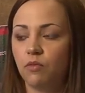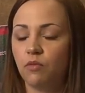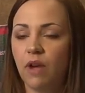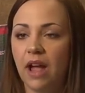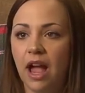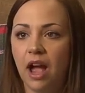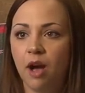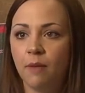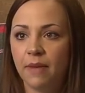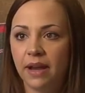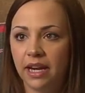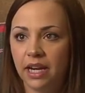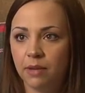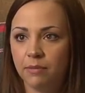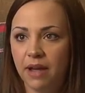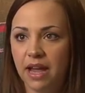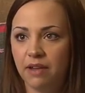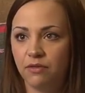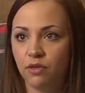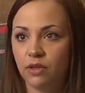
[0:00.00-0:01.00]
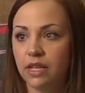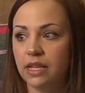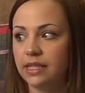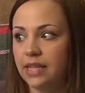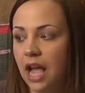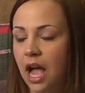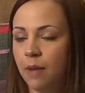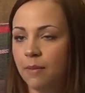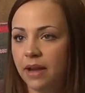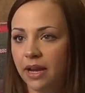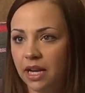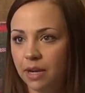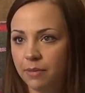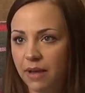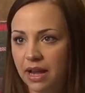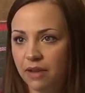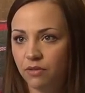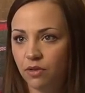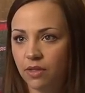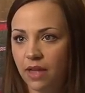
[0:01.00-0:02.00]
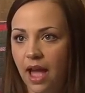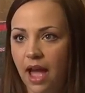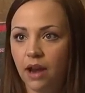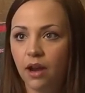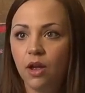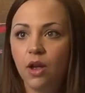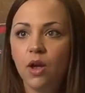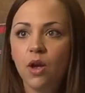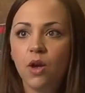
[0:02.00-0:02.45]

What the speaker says: How am I going to pay for this? How am I going to pay for that?